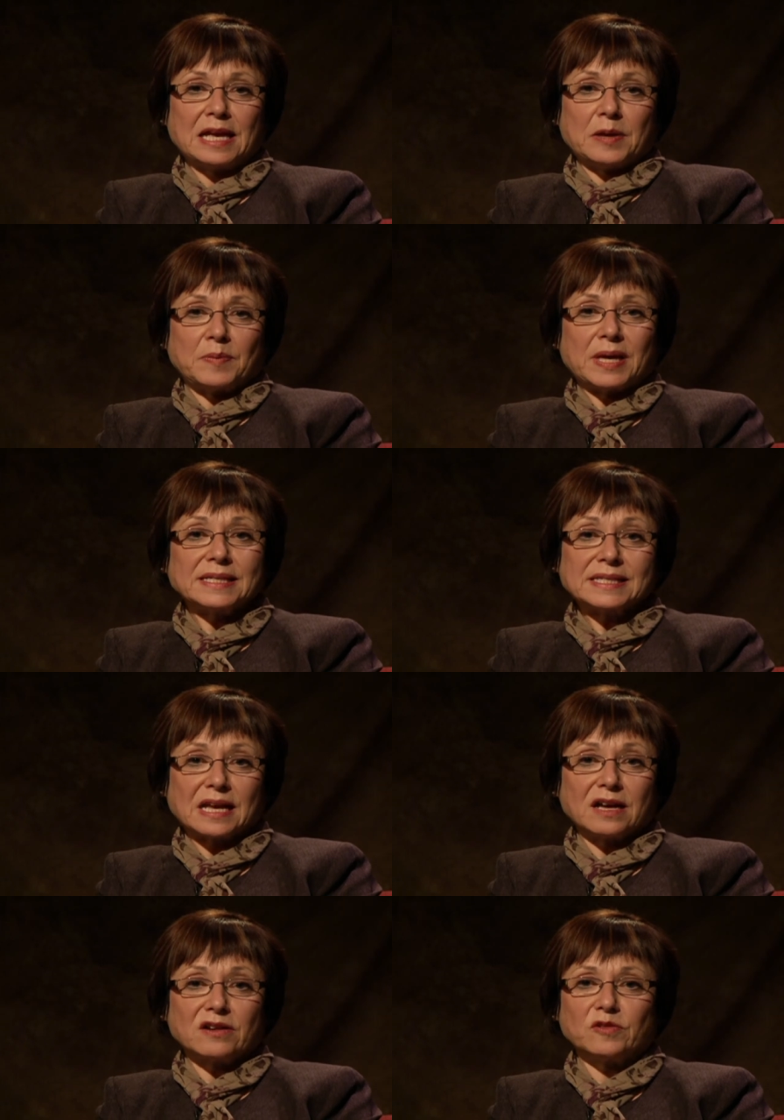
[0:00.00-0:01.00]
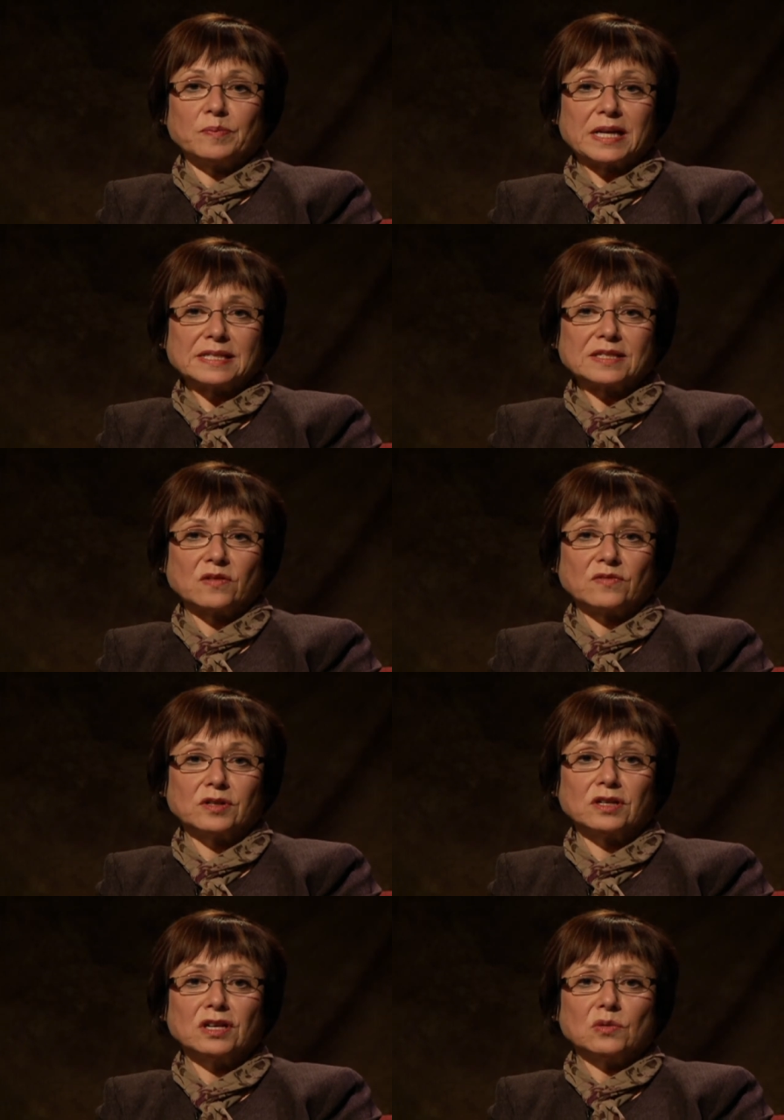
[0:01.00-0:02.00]
Pesach, or
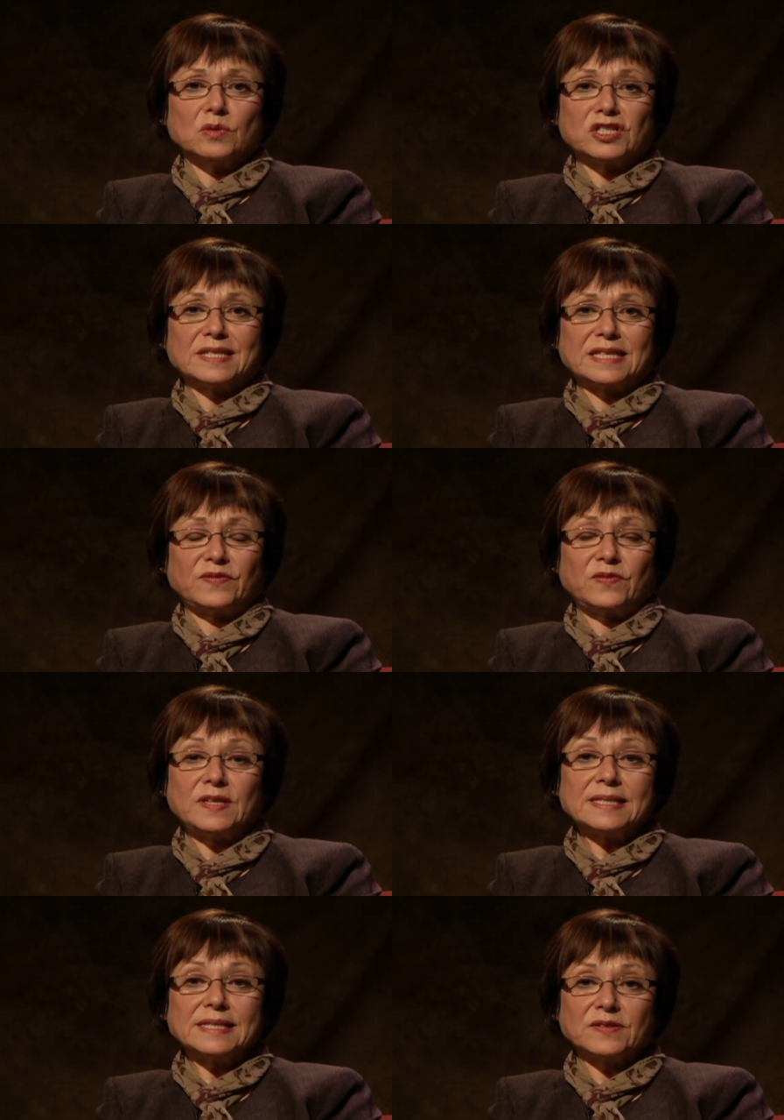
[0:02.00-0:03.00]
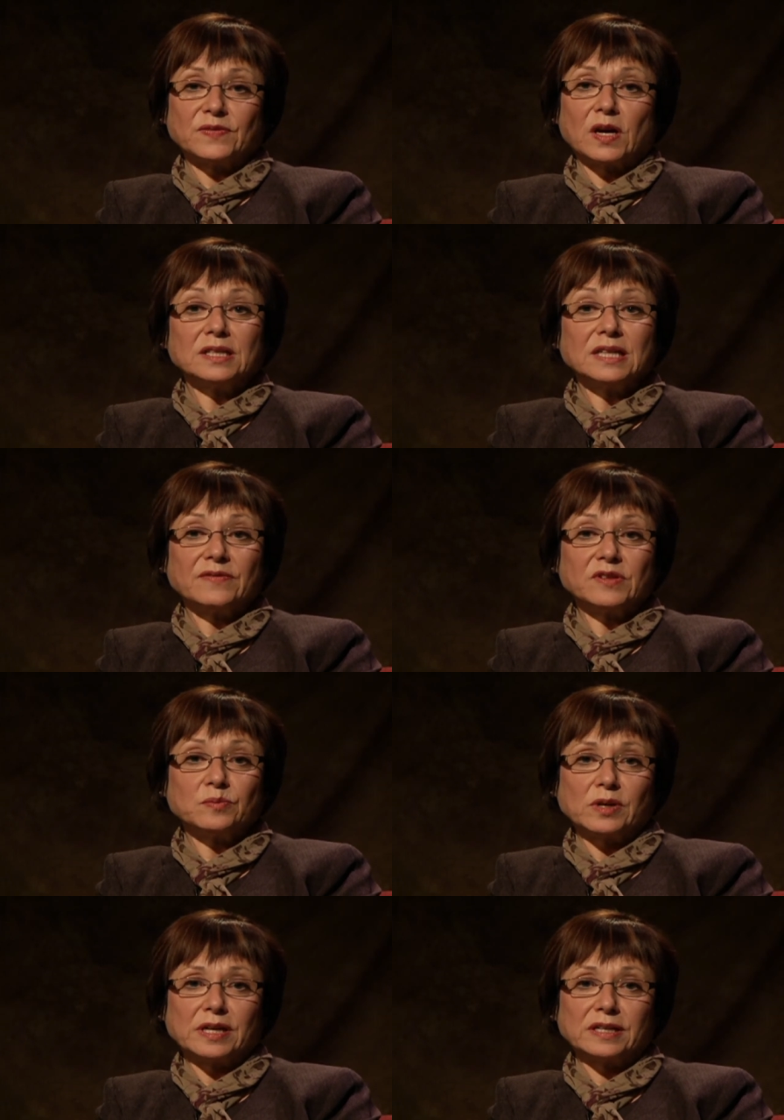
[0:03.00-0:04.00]
Passover, which is the Feast of Unleavened
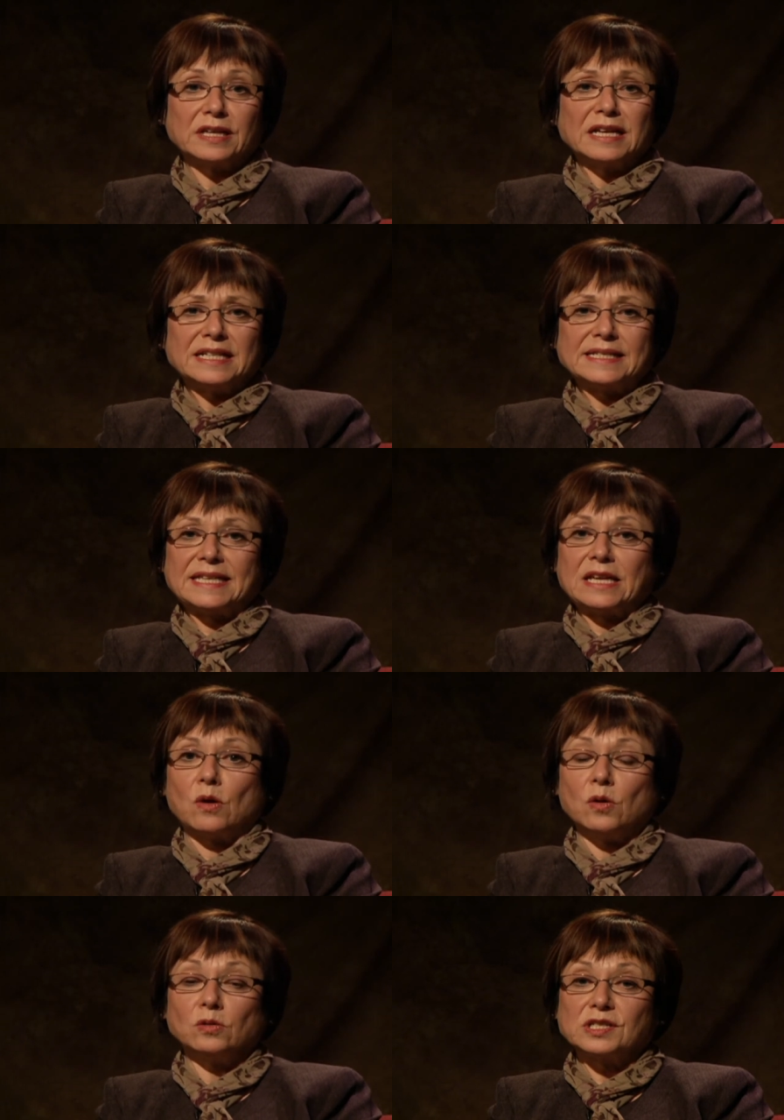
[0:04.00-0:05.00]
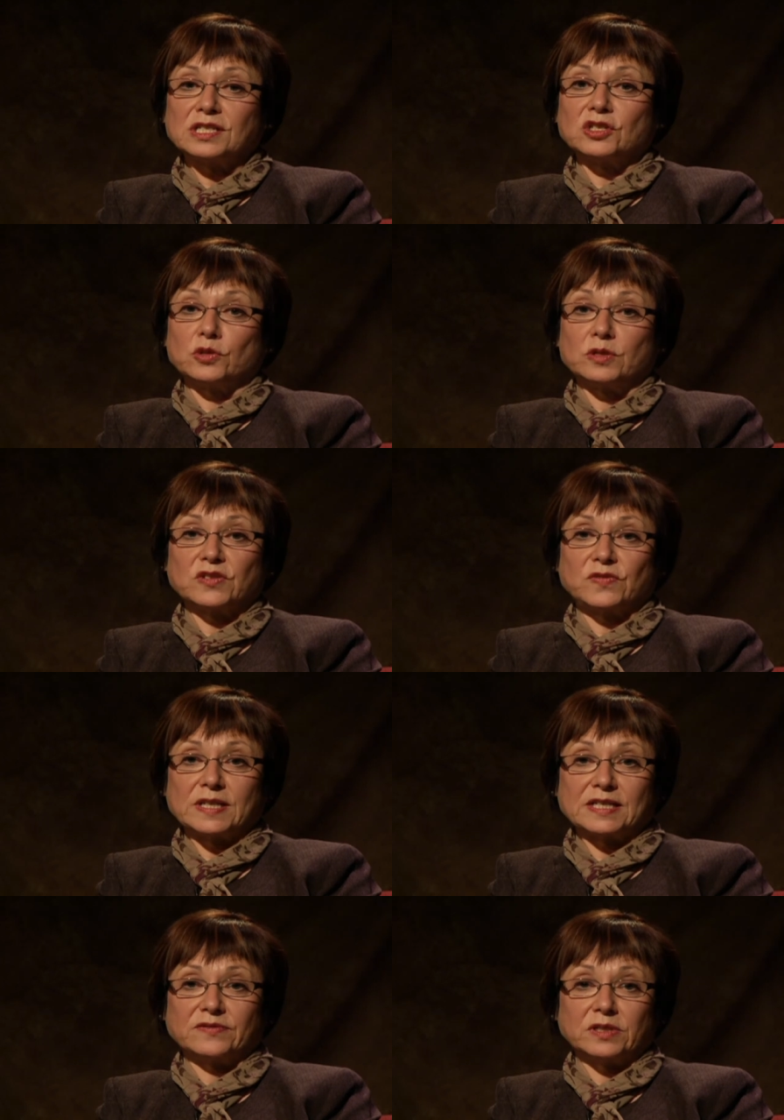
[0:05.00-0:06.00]
Bread, is the oldest Jewish
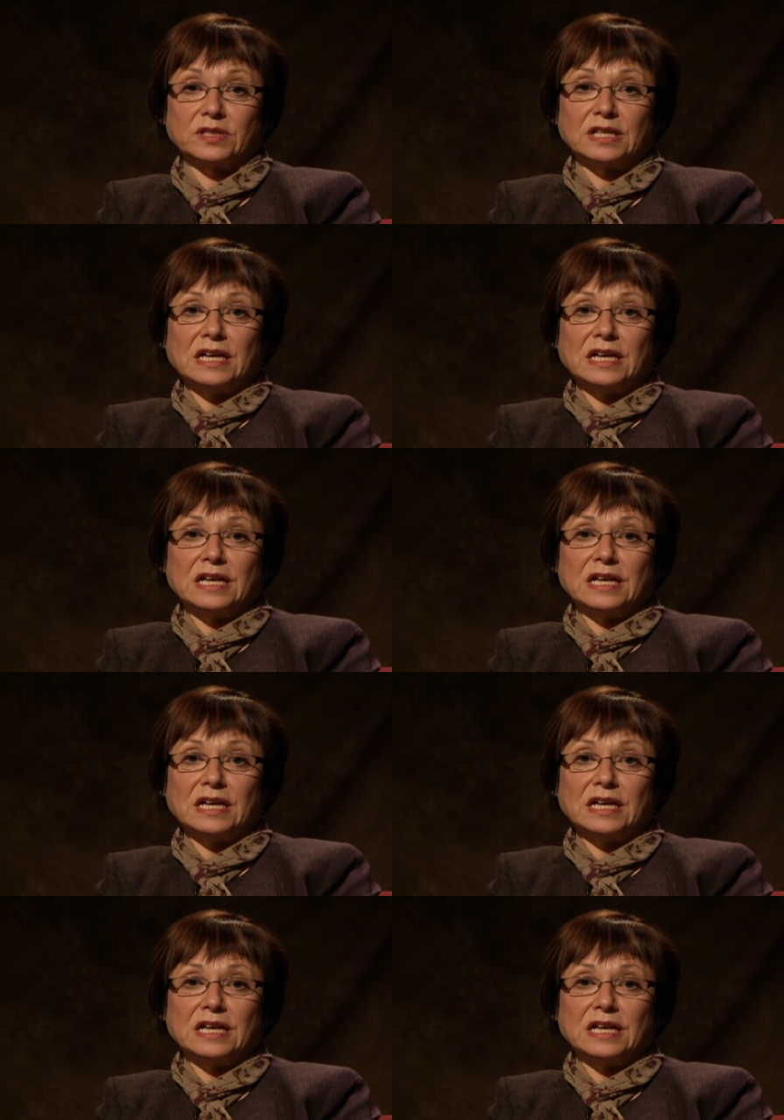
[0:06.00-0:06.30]
festival.